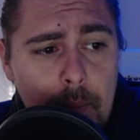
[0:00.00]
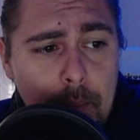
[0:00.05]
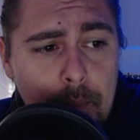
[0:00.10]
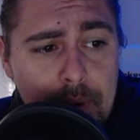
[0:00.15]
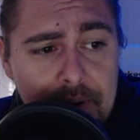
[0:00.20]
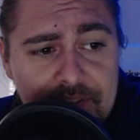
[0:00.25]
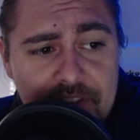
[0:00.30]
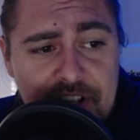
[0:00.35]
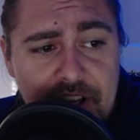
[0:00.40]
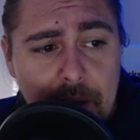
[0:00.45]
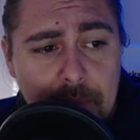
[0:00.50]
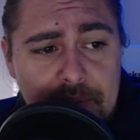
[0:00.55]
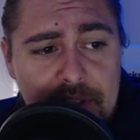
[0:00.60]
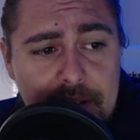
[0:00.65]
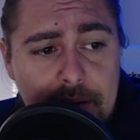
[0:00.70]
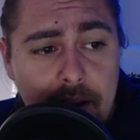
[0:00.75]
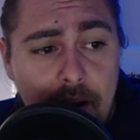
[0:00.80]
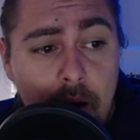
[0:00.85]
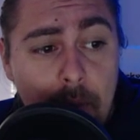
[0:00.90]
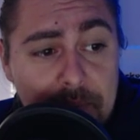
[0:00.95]
Privacy
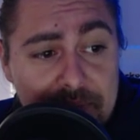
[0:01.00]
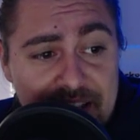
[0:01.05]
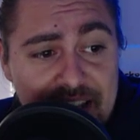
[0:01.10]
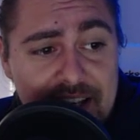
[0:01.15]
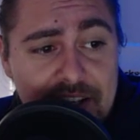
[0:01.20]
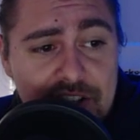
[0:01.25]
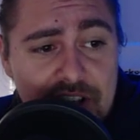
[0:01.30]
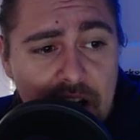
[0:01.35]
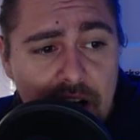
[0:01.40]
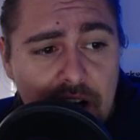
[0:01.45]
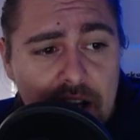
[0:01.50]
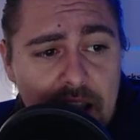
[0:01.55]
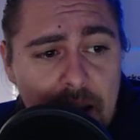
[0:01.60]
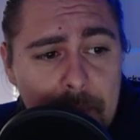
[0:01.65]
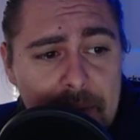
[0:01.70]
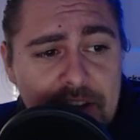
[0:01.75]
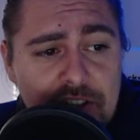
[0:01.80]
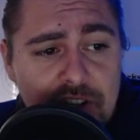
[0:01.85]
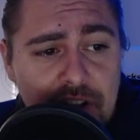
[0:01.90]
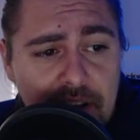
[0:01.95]
opt-ins are
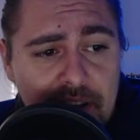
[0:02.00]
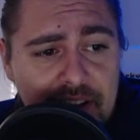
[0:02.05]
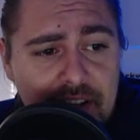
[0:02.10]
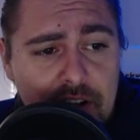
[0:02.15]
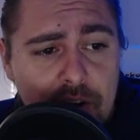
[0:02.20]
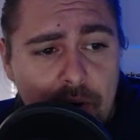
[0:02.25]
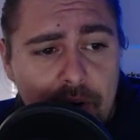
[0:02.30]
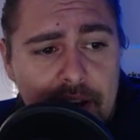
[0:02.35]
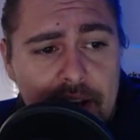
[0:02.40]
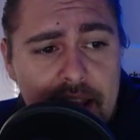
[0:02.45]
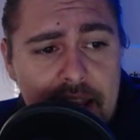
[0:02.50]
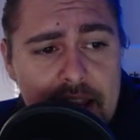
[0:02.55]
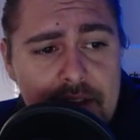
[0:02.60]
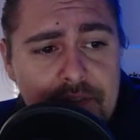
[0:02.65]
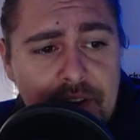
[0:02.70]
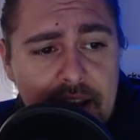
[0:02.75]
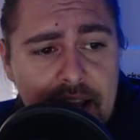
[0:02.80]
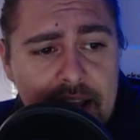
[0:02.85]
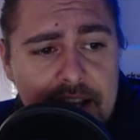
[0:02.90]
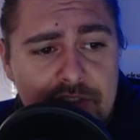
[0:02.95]
coming to Litecoin
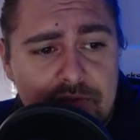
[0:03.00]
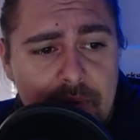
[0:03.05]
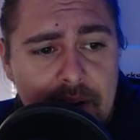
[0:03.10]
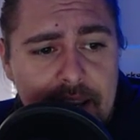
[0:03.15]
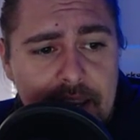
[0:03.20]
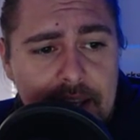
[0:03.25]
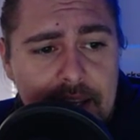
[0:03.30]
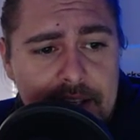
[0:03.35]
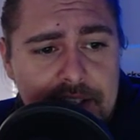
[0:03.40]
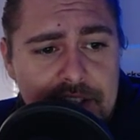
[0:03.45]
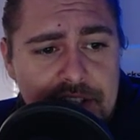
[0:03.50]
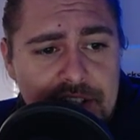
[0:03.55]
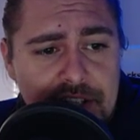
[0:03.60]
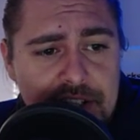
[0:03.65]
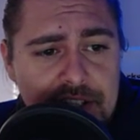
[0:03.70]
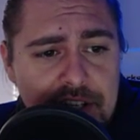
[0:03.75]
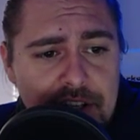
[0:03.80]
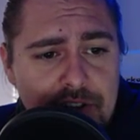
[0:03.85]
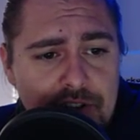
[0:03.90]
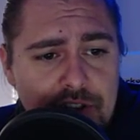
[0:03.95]
even as regulators
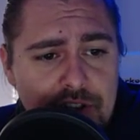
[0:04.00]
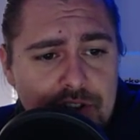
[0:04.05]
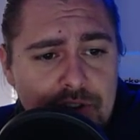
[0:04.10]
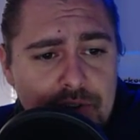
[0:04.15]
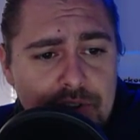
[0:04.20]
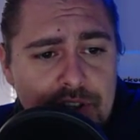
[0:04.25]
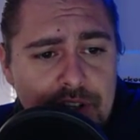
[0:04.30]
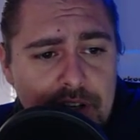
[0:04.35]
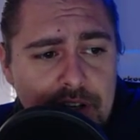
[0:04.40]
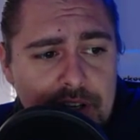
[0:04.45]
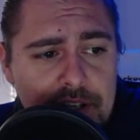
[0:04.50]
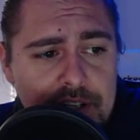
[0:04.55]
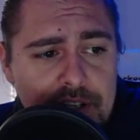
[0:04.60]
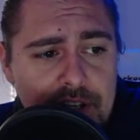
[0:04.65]
continue to scrutinize